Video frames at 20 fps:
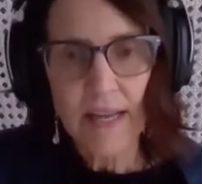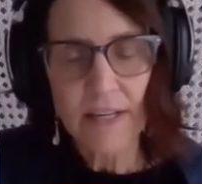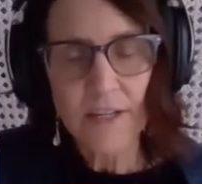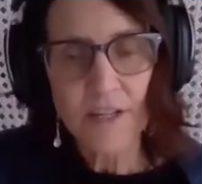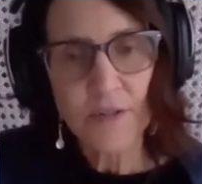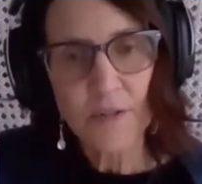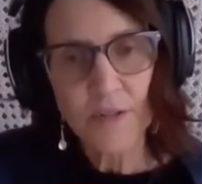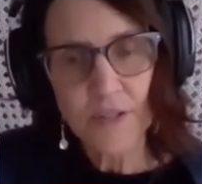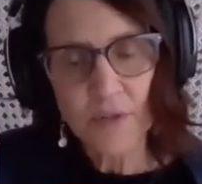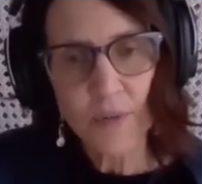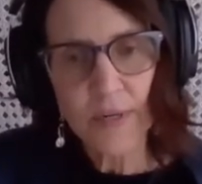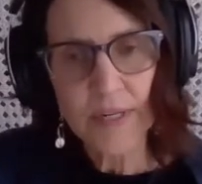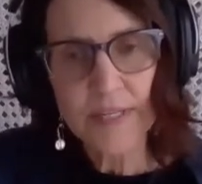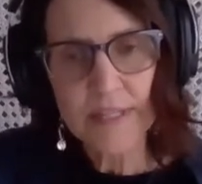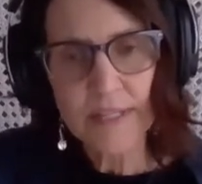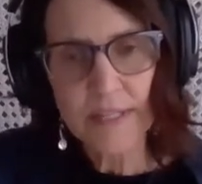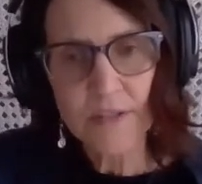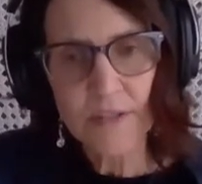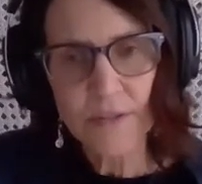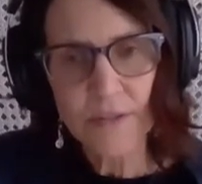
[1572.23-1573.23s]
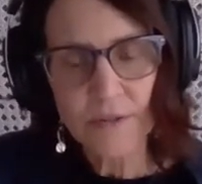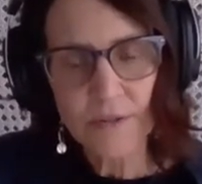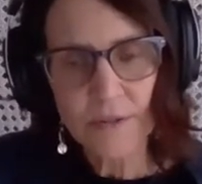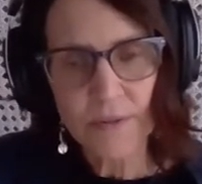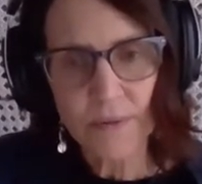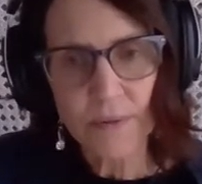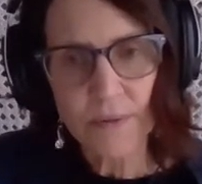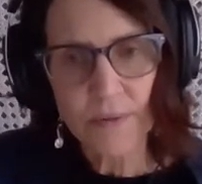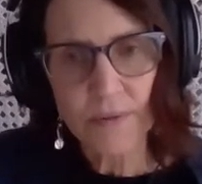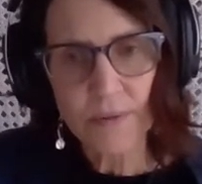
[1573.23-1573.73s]
And she was 26 years
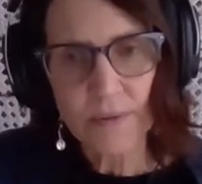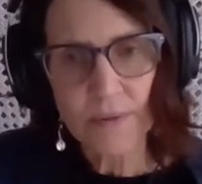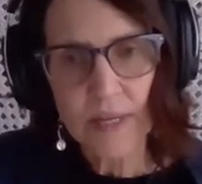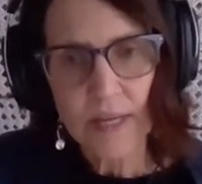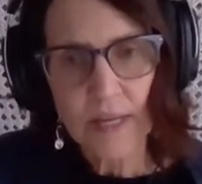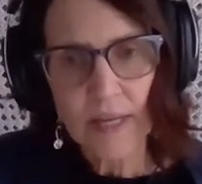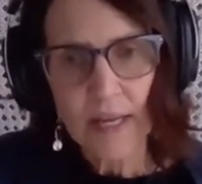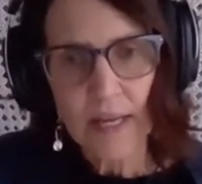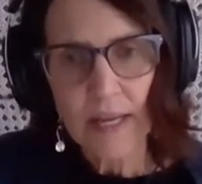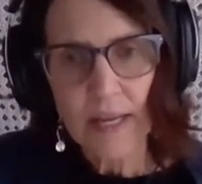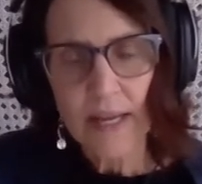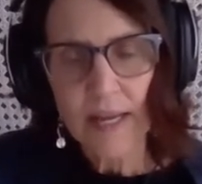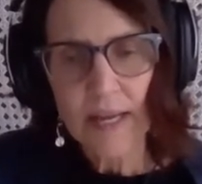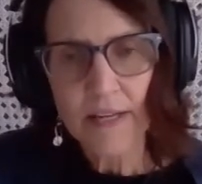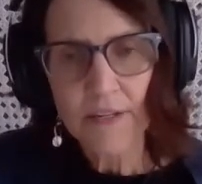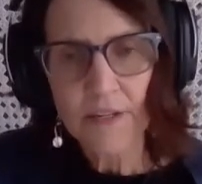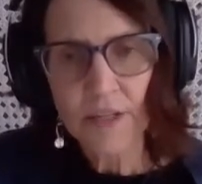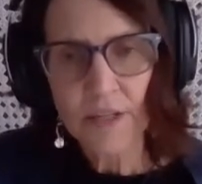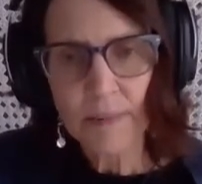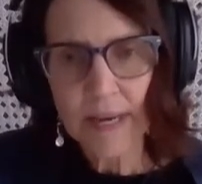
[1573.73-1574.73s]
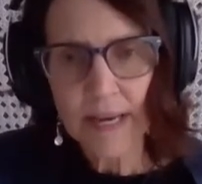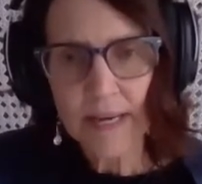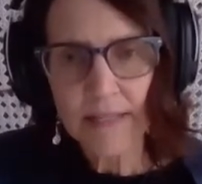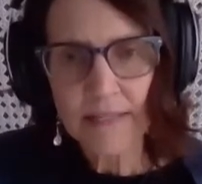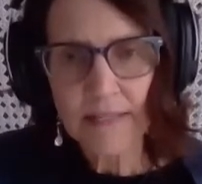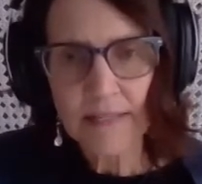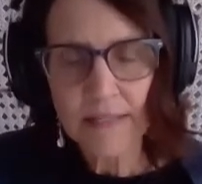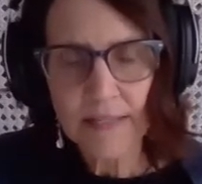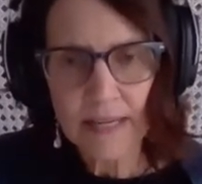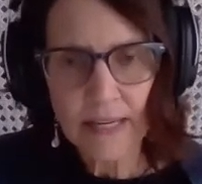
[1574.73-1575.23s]
old, and she
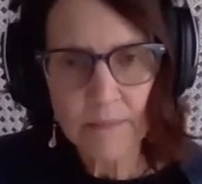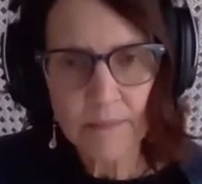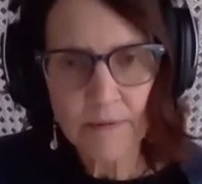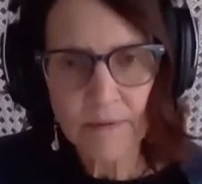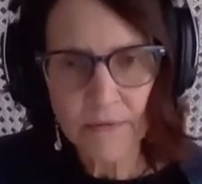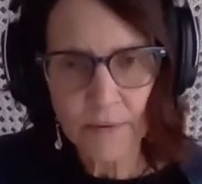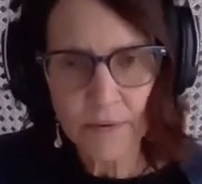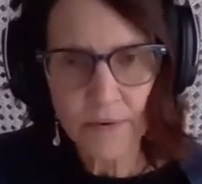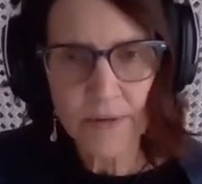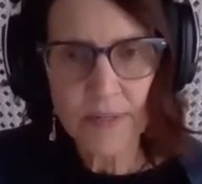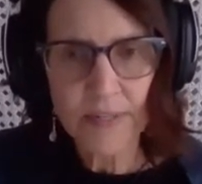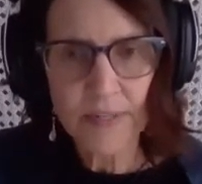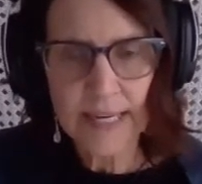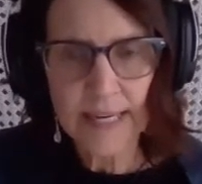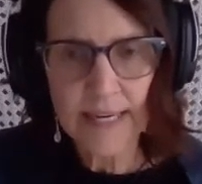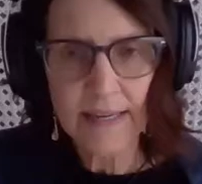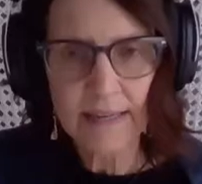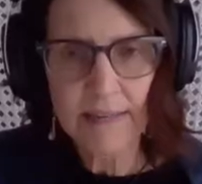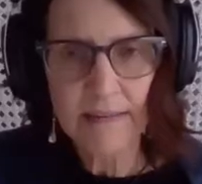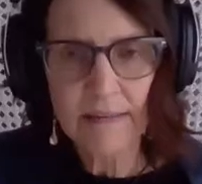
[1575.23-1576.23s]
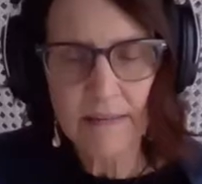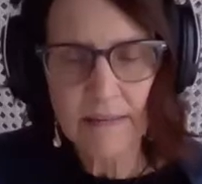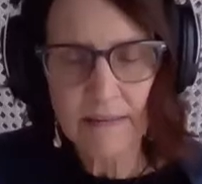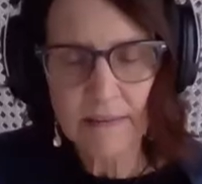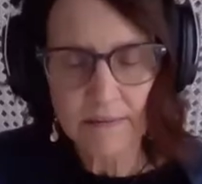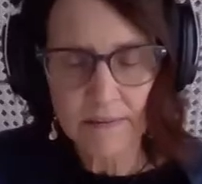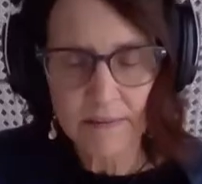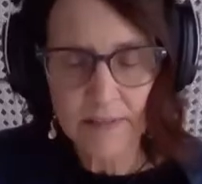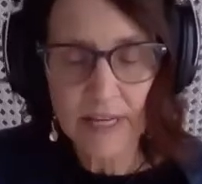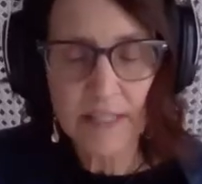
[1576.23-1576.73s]
passed the day before her
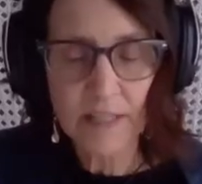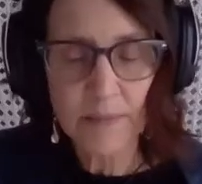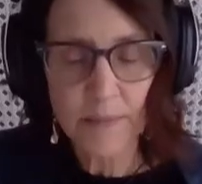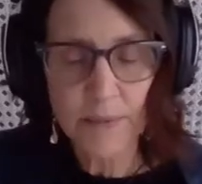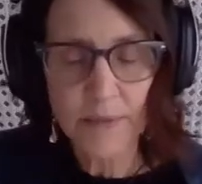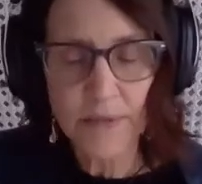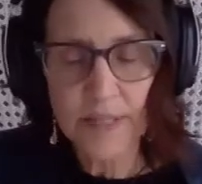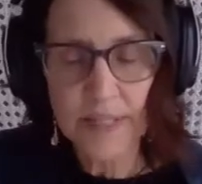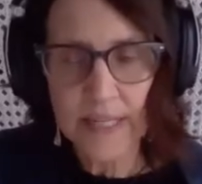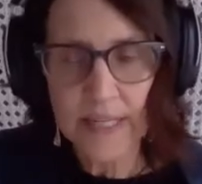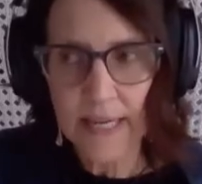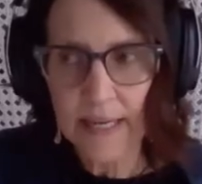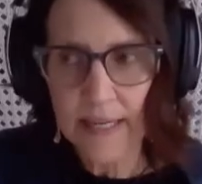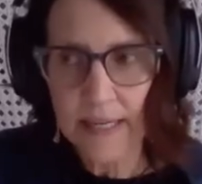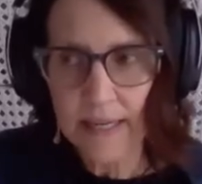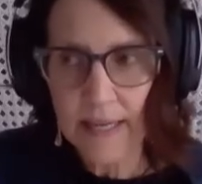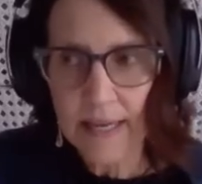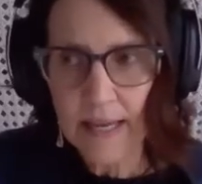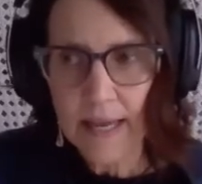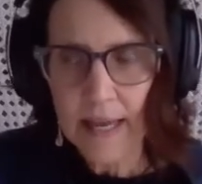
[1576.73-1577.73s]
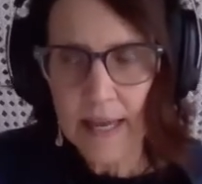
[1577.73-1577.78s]
dad's birthday.